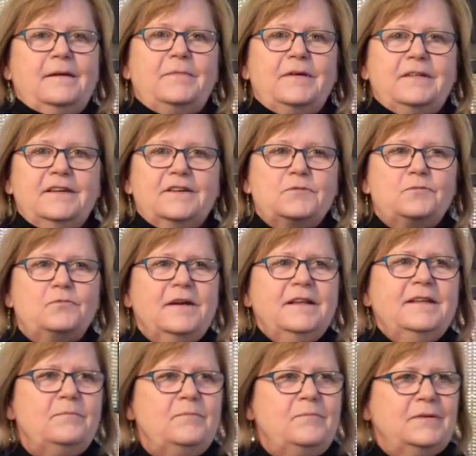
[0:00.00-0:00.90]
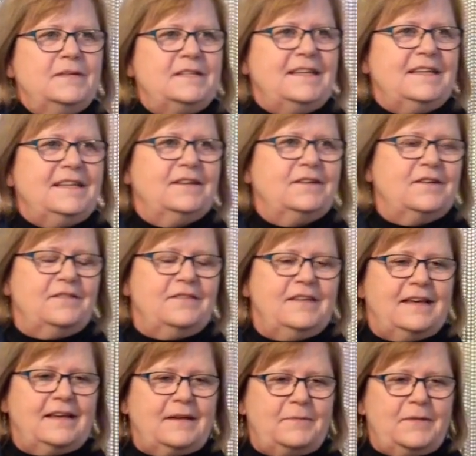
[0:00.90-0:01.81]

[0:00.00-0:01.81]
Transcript: But there's one particular thing.